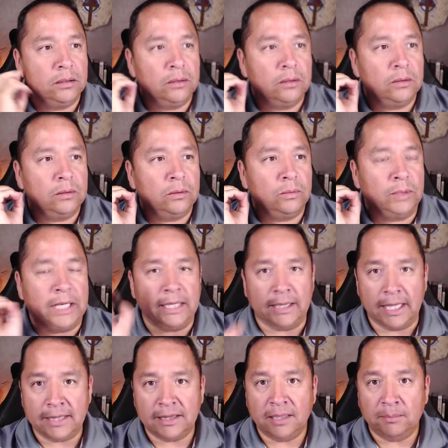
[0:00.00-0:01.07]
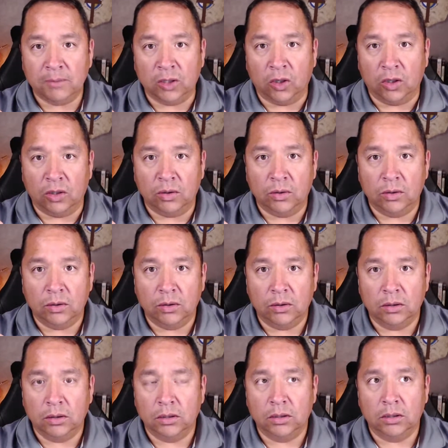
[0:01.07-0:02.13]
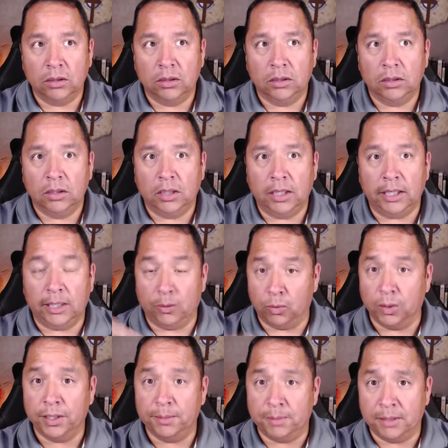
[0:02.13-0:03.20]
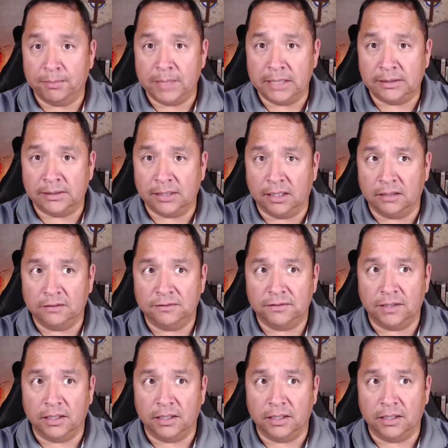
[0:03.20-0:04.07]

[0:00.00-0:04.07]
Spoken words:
when I let them go, and I worried about myself,